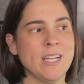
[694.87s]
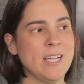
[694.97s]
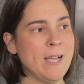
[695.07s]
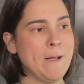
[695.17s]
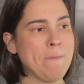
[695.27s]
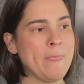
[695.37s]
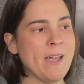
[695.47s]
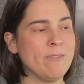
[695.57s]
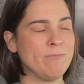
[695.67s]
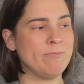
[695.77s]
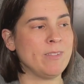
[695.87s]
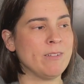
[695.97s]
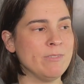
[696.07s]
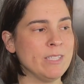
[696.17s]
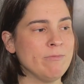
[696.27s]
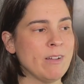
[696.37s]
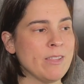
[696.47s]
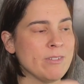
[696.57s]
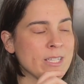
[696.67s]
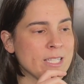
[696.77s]
that really
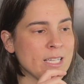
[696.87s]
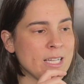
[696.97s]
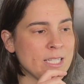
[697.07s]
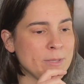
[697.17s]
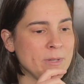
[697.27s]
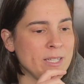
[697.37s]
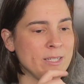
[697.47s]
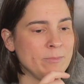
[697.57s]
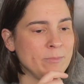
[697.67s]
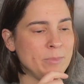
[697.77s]
rather excites me.